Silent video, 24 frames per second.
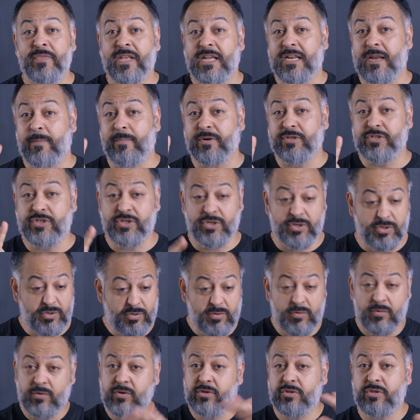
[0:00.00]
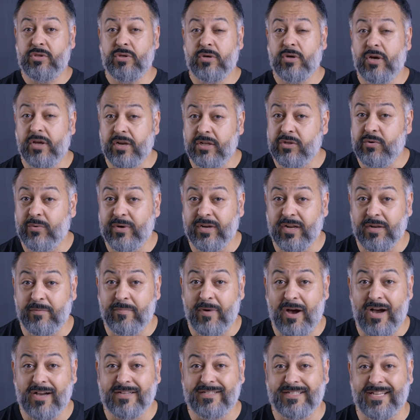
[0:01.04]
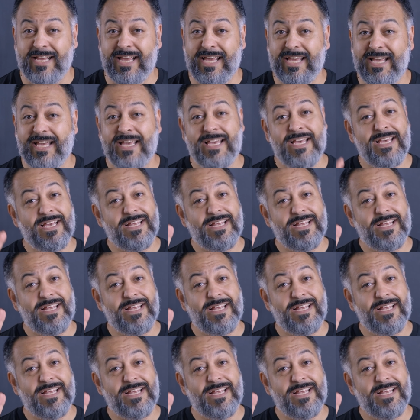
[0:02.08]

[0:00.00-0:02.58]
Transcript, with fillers: Number two, gonna do an unboxing.